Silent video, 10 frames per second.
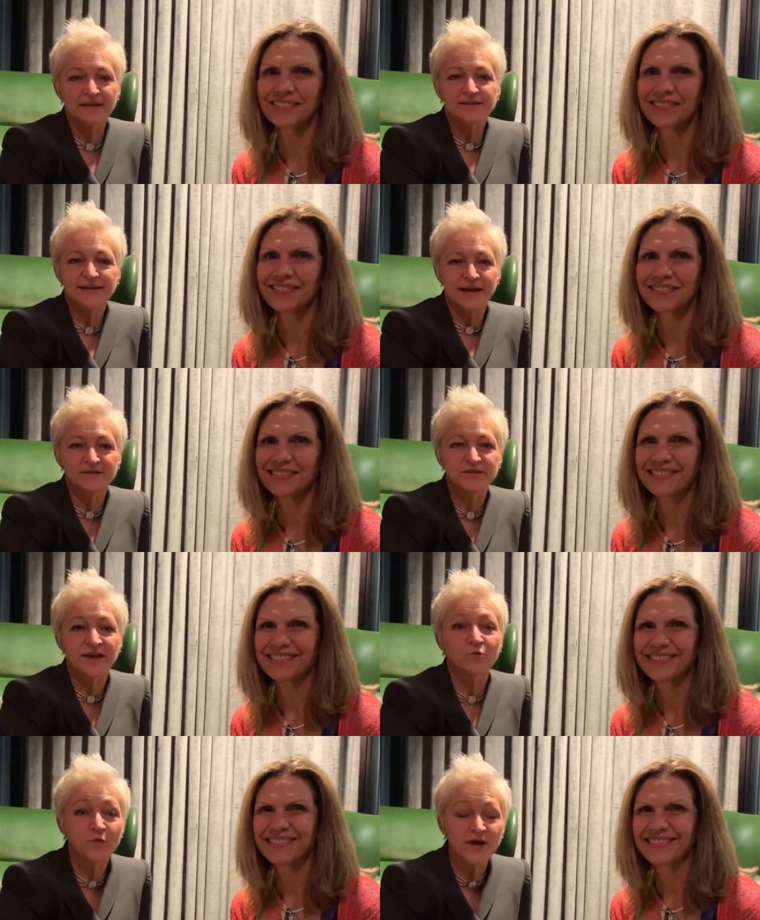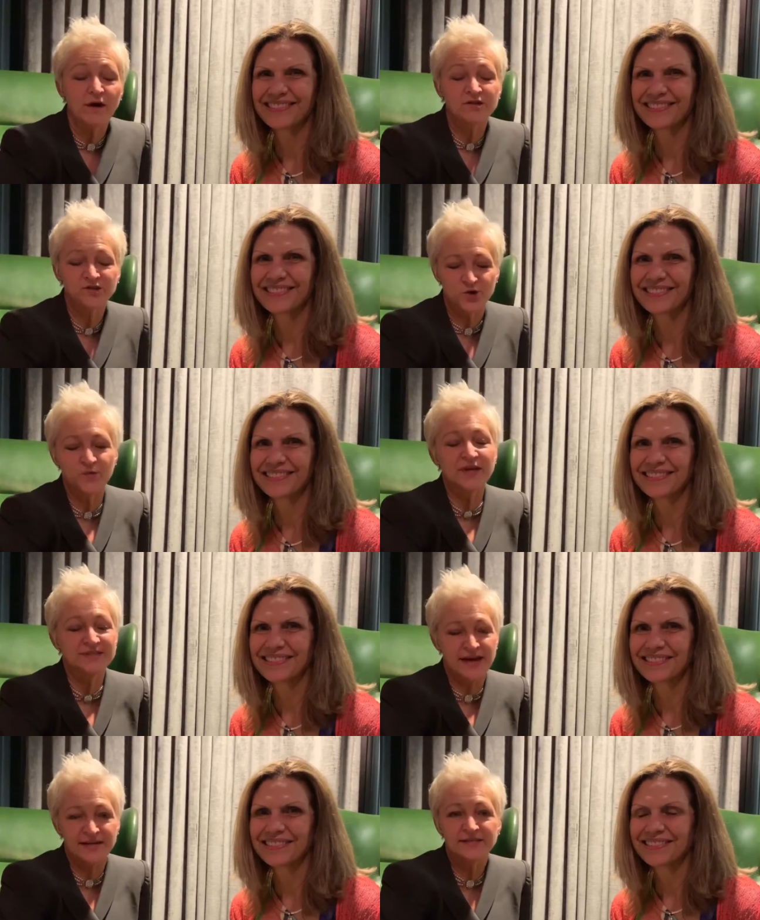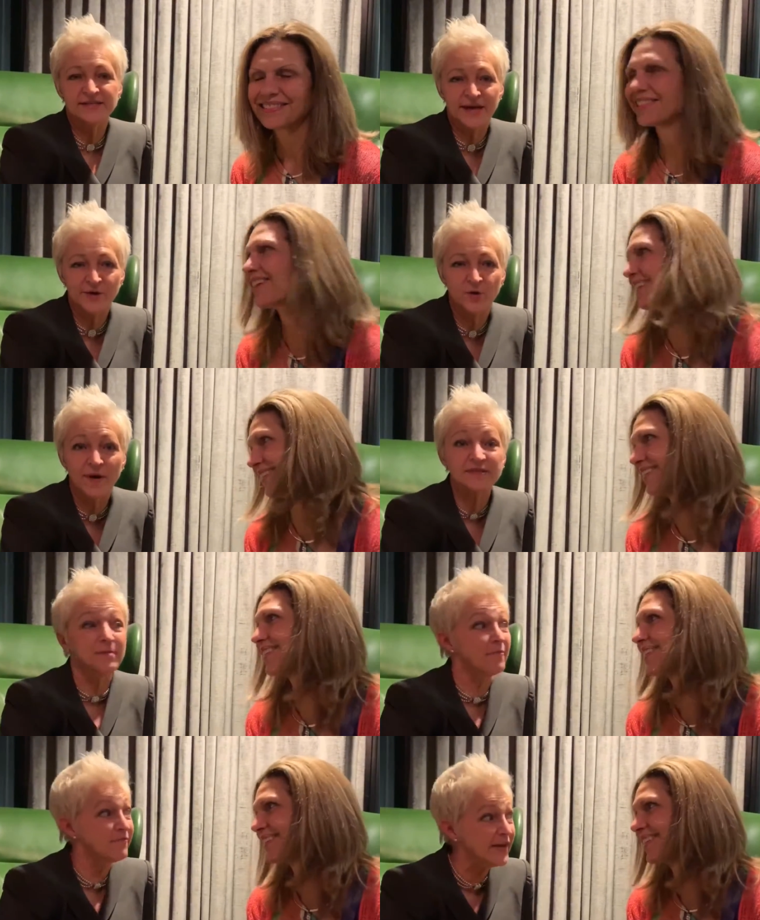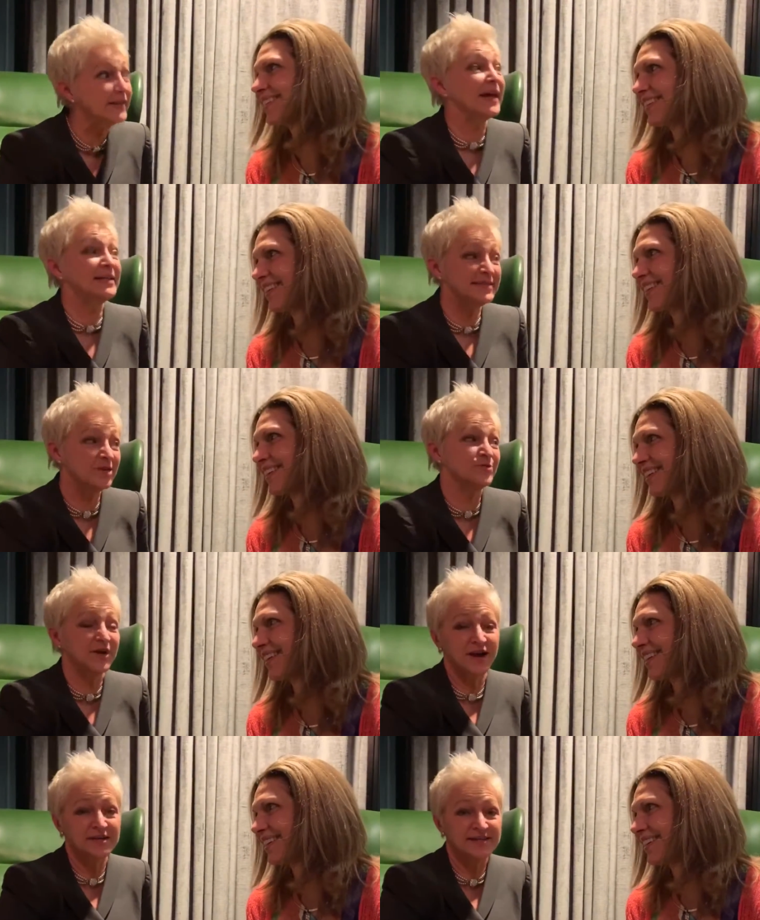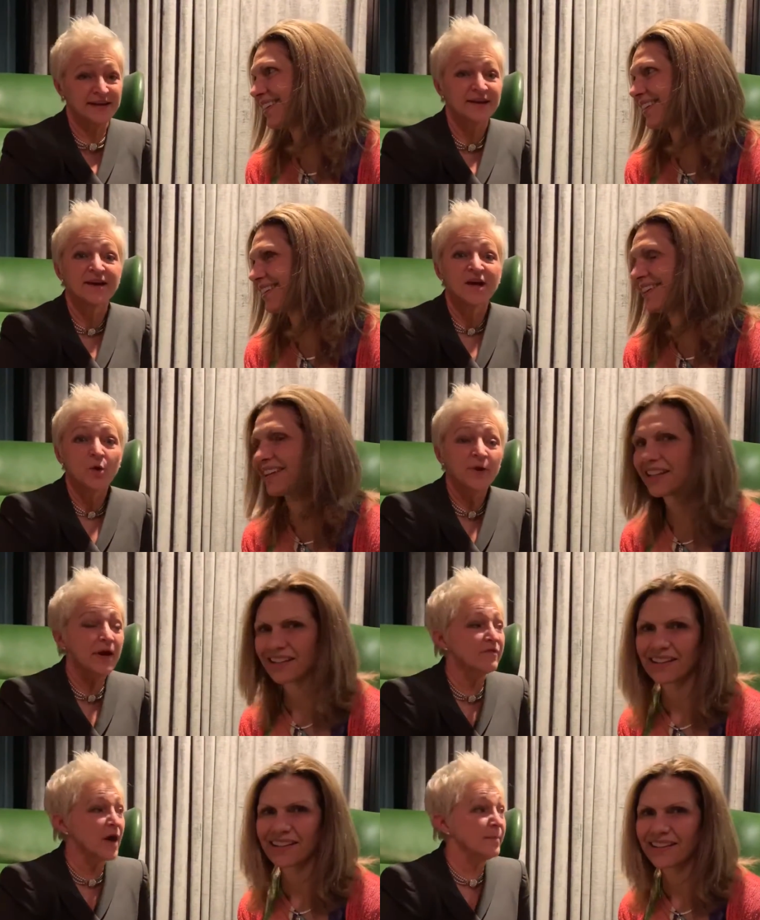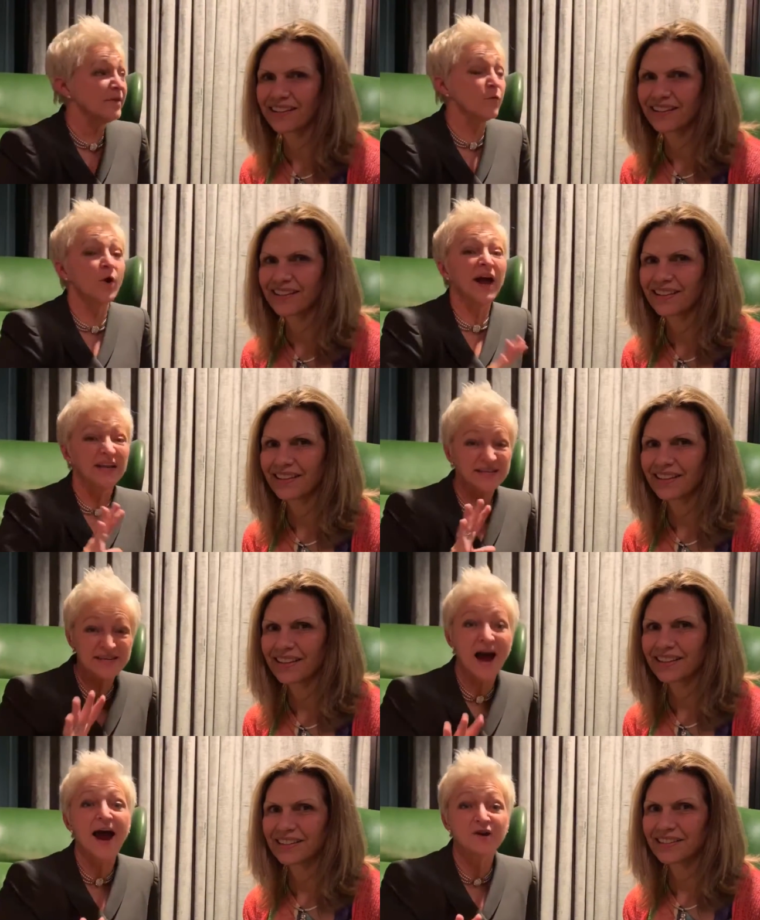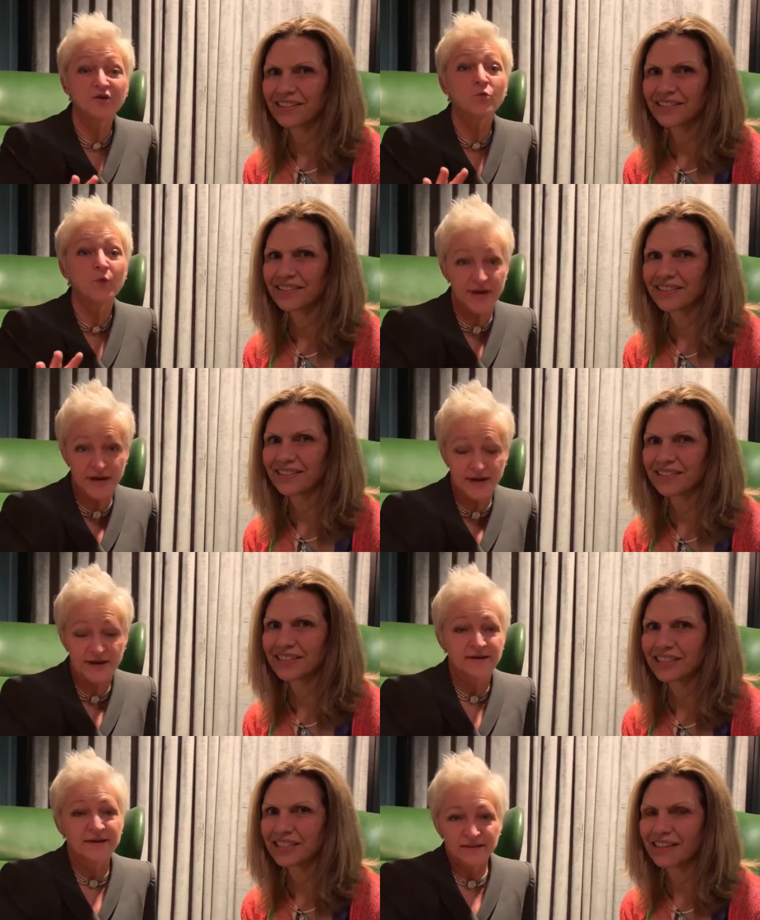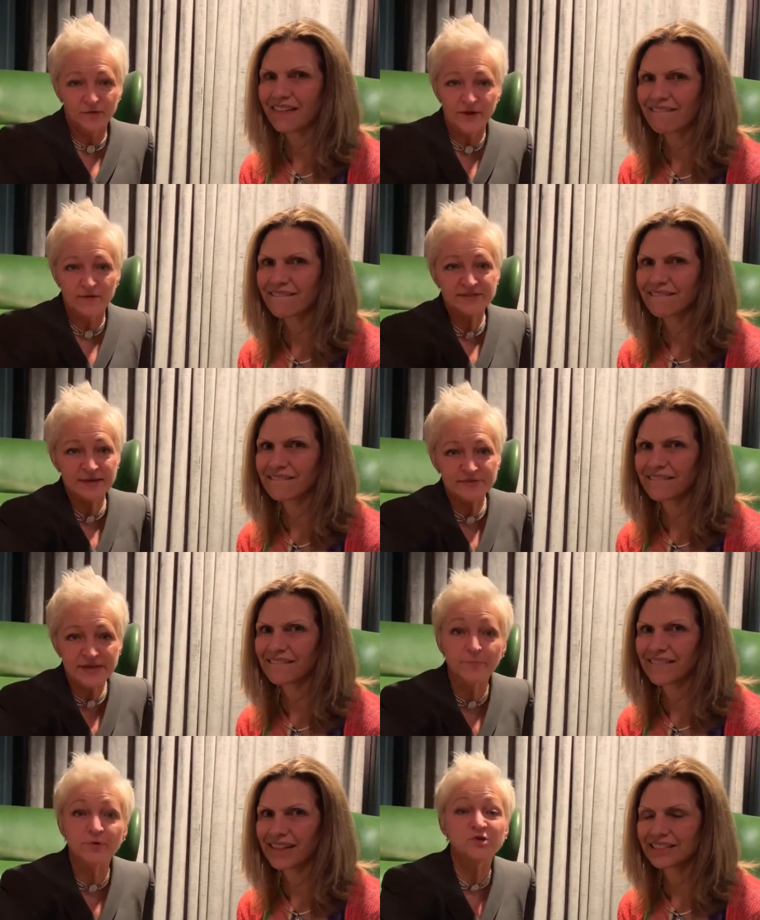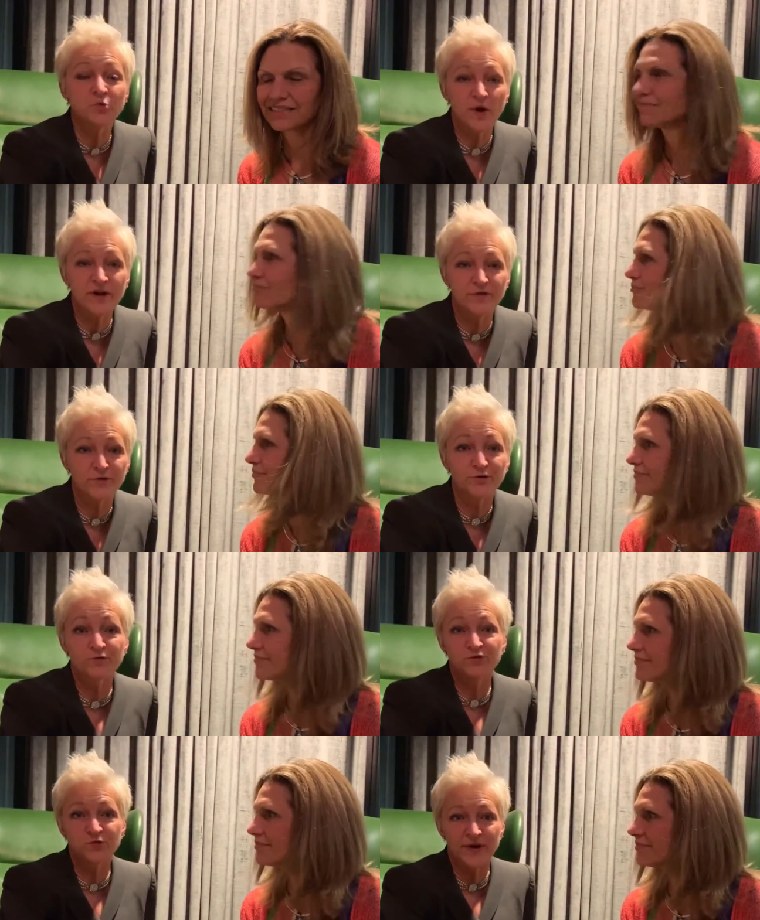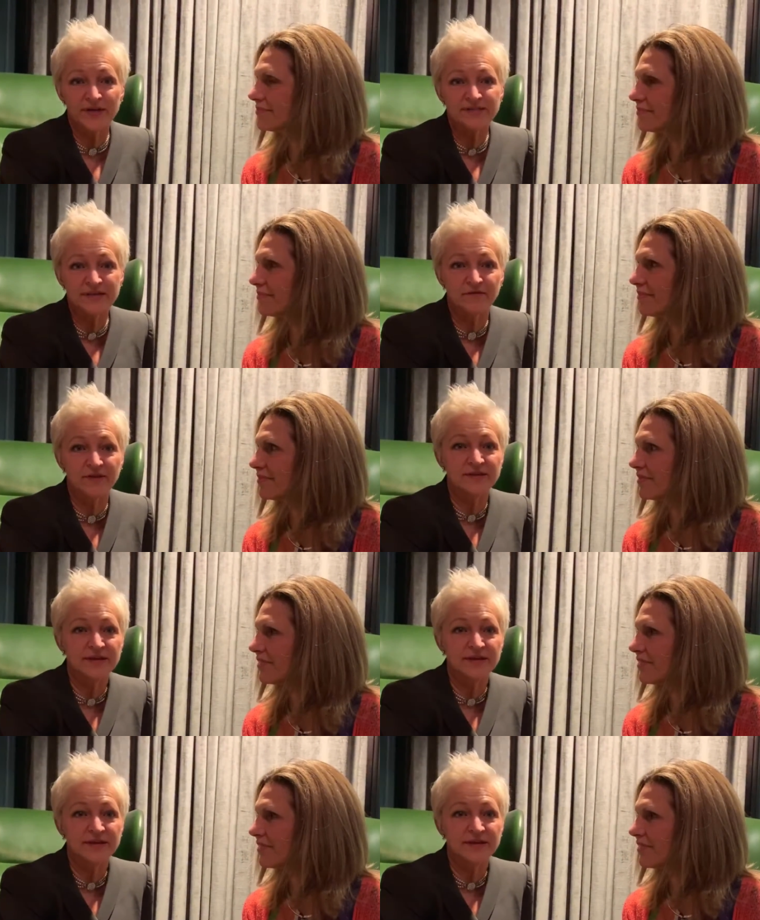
Speaker 1: CATalyst Council, and we are so excited to tell you about some feline centric content we have coming for an entire week the week of September 23rd through 27th.